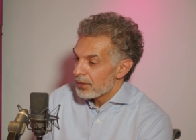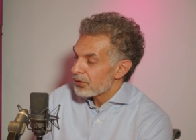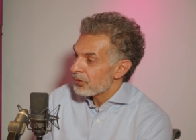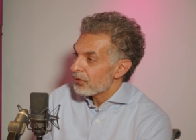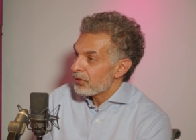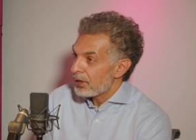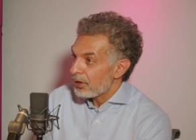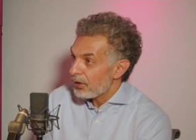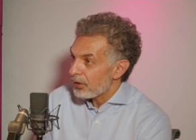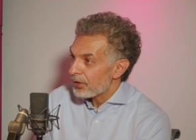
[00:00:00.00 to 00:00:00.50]

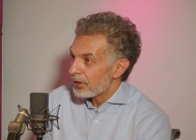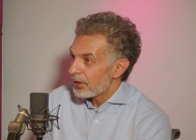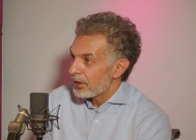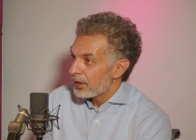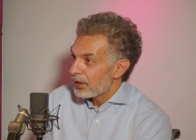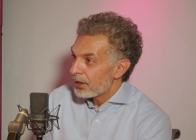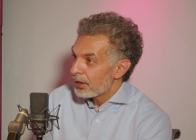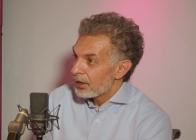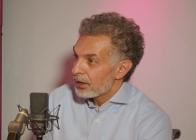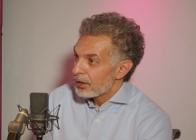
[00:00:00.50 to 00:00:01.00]
So they're not
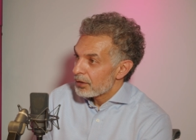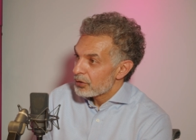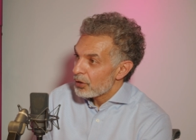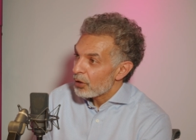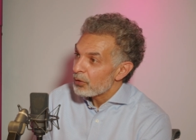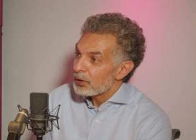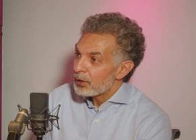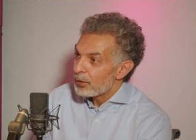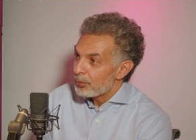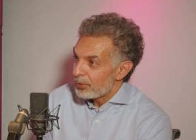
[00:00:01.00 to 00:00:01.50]

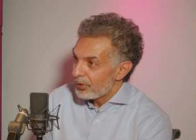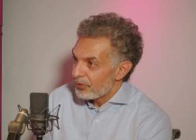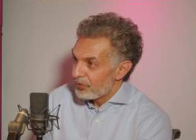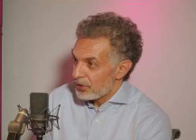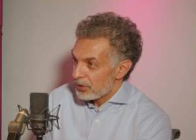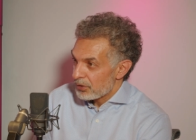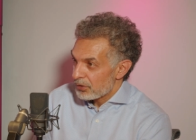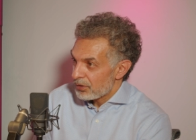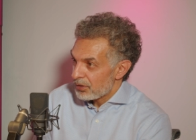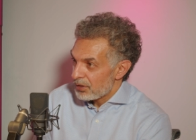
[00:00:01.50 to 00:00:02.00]
totally
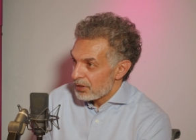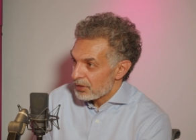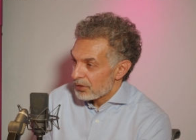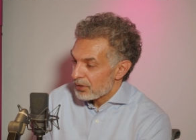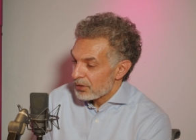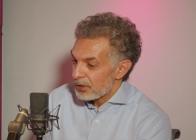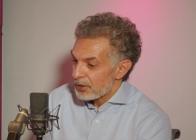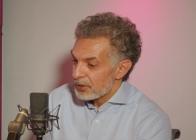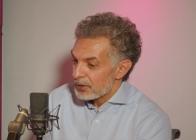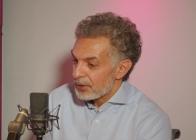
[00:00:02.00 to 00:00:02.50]
oblivious to
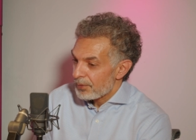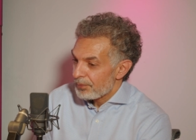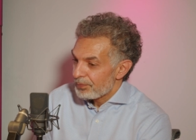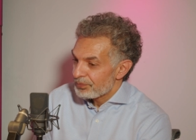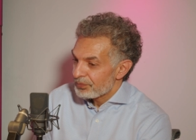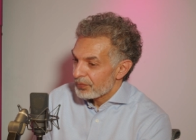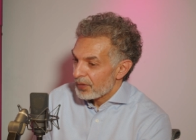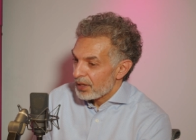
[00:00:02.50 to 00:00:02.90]
these things.